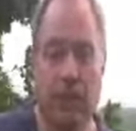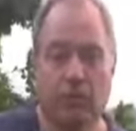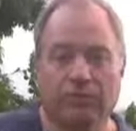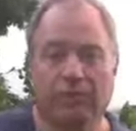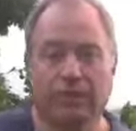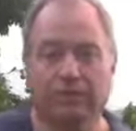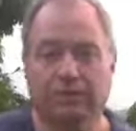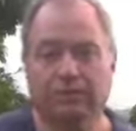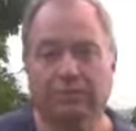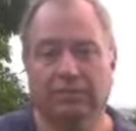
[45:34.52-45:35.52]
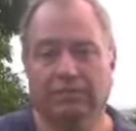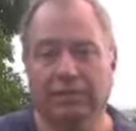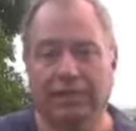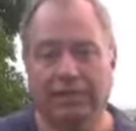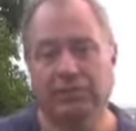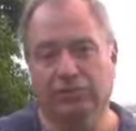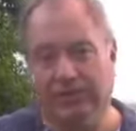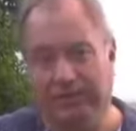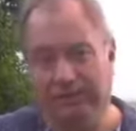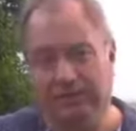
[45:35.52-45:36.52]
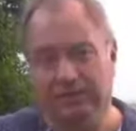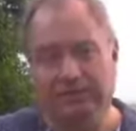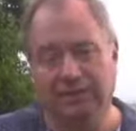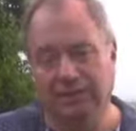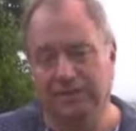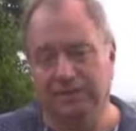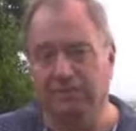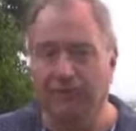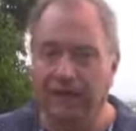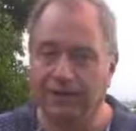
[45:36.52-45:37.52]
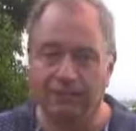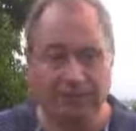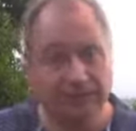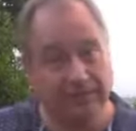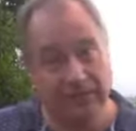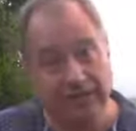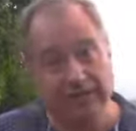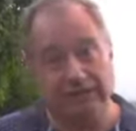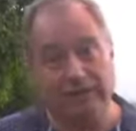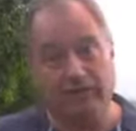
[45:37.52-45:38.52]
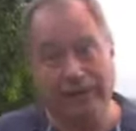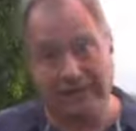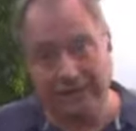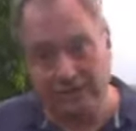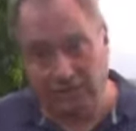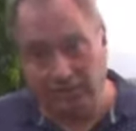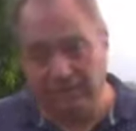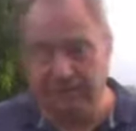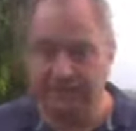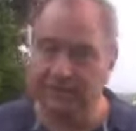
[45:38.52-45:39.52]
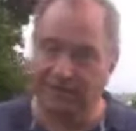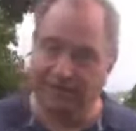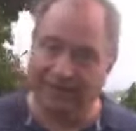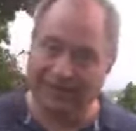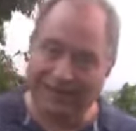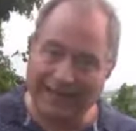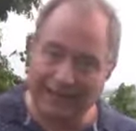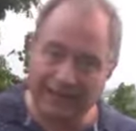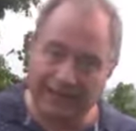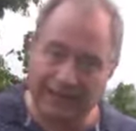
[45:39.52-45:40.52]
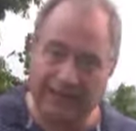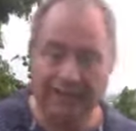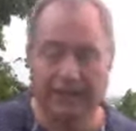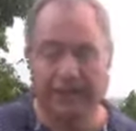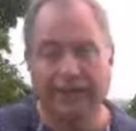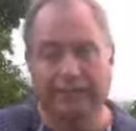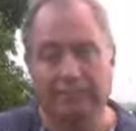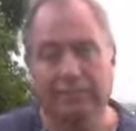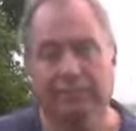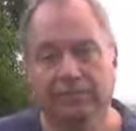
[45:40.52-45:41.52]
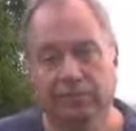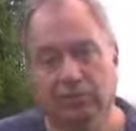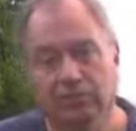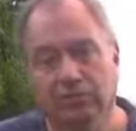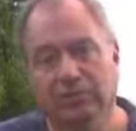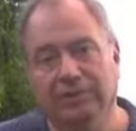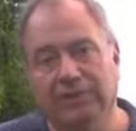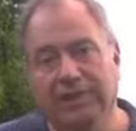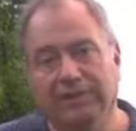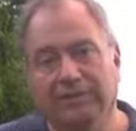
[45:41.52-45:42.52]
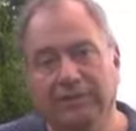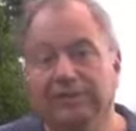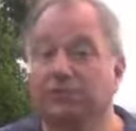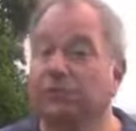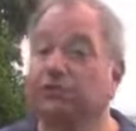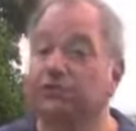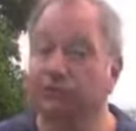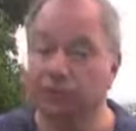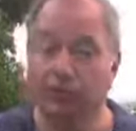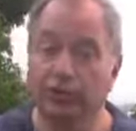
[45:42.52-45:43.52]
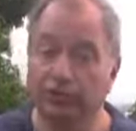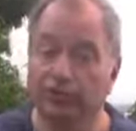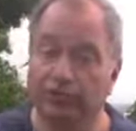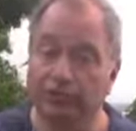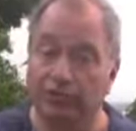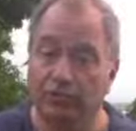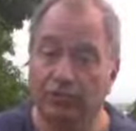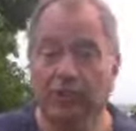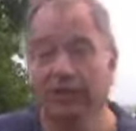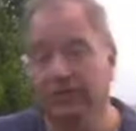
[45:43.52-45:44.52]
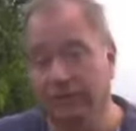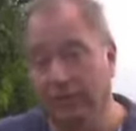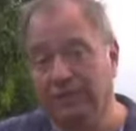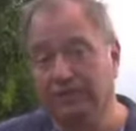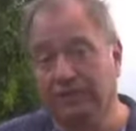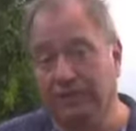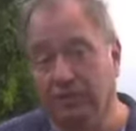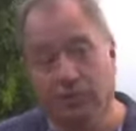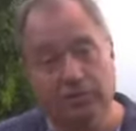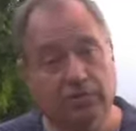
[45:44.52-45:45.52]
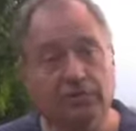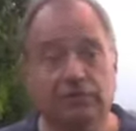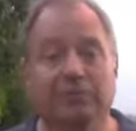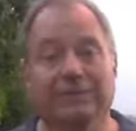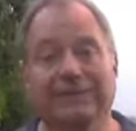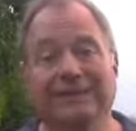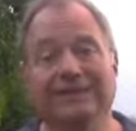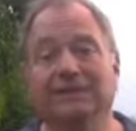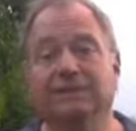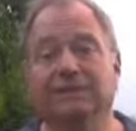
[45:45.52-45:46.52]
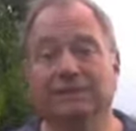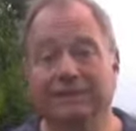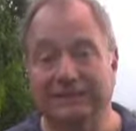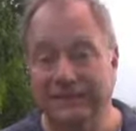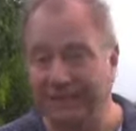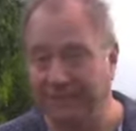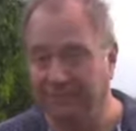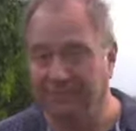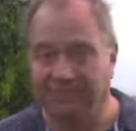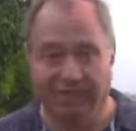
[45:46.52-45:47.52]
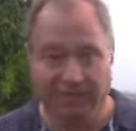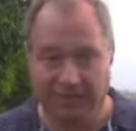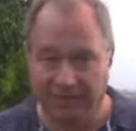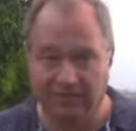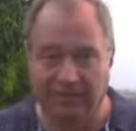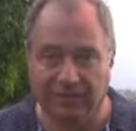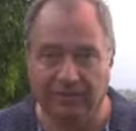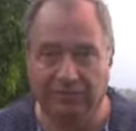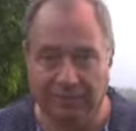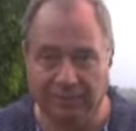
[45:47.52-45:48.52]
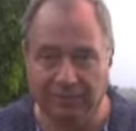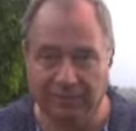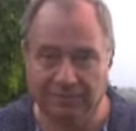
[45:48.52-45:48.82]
We've got some exercises at the end of this module, give you a chance to practice all of this stuff on a case study and build your own database, which you'll use through the rest of the course because you'll be dealing with these same very difficult people.